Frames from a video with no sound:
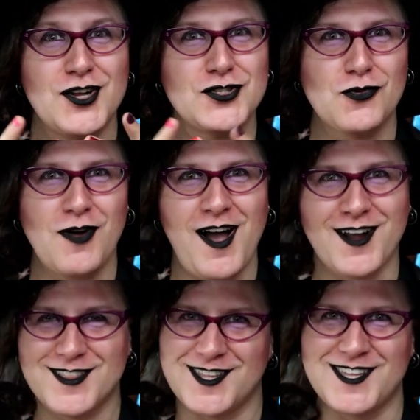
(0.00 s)

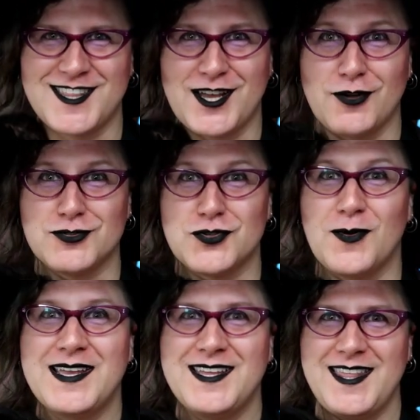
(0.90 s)
Tarak, the thing that goes
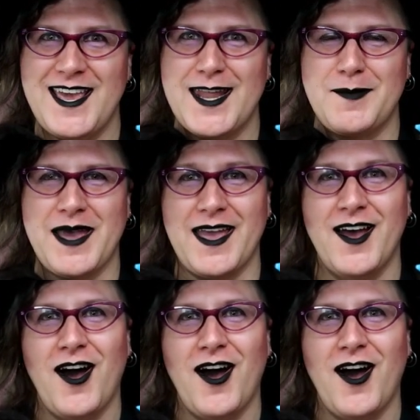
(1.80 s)
doink in the anime,